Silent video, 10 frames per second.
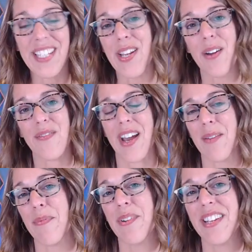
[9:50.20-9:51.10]
Now I've got
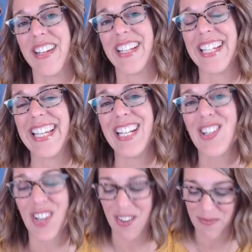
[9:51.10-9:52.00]
to put in
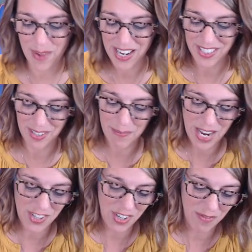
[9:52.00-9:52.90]
each of my
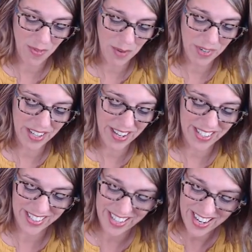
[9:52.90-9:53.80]
summation
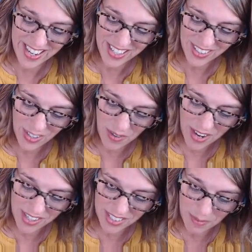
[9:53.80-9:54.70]
formulas. So I've
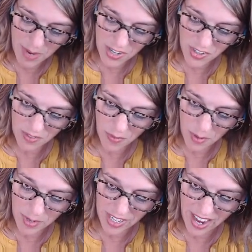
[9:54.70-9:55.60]
got a summation
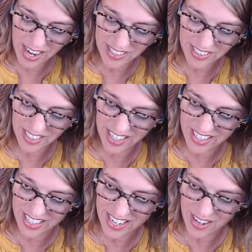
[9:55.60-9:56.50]
formula
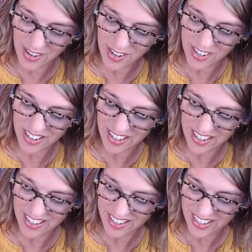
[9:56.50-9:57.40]
isolated here,
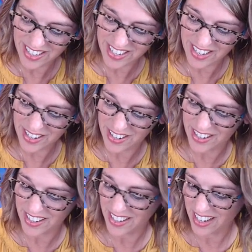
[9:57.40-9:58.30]

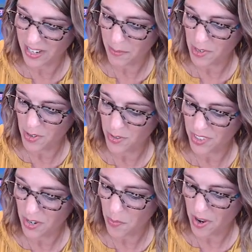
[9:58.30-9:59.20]
here, and I'm
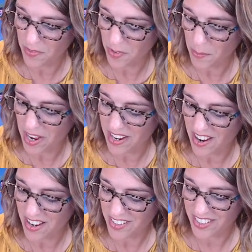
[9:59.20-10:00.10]
using one for my
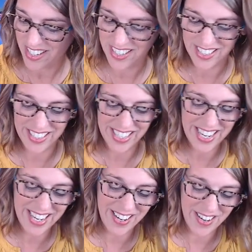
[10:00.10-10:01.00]
constant
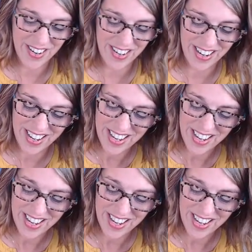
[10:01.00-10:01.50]
here.